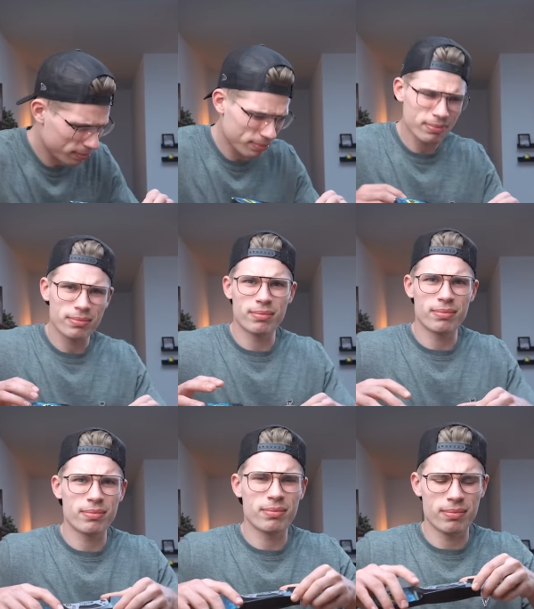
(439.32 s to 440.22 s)

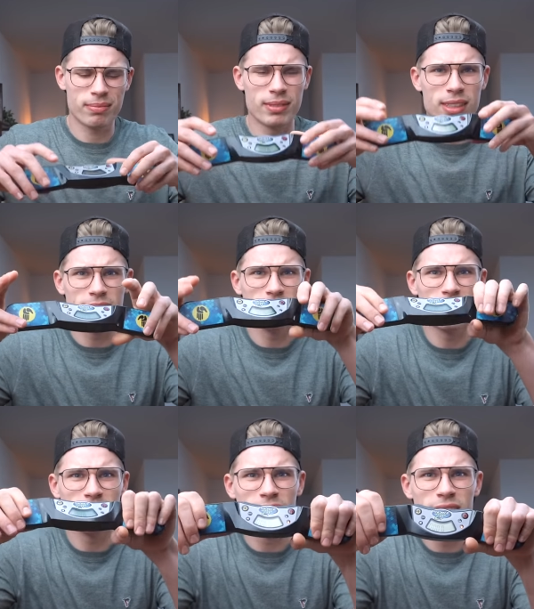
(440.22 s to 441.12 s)

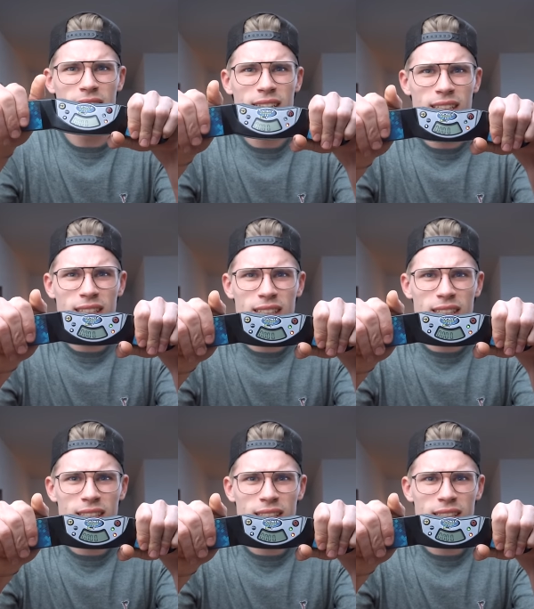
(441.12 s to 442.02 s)

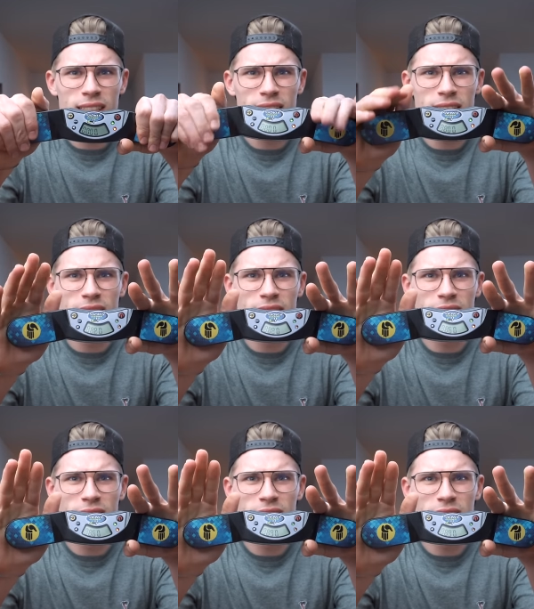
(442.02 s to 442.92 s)

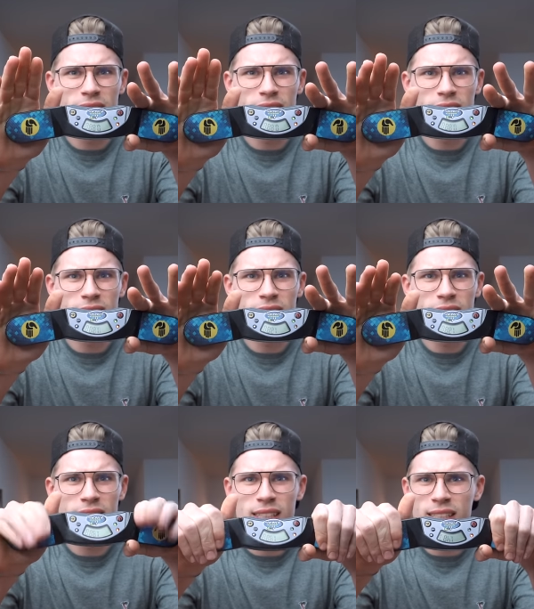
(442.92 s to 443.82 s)

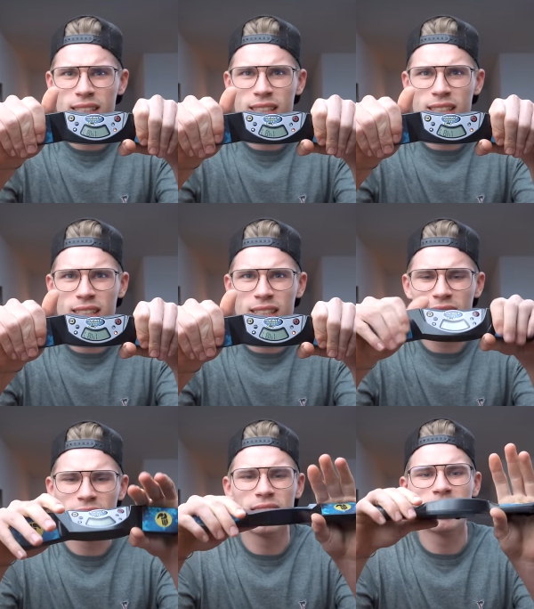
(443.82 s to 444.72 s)

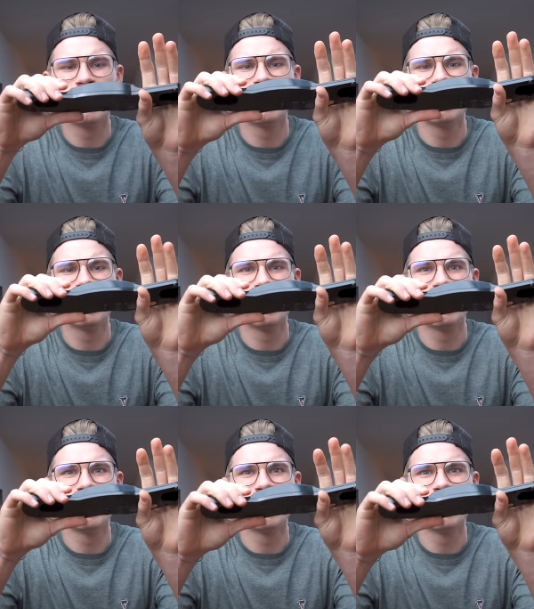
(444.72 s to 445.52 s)
No one is speaking in this clip.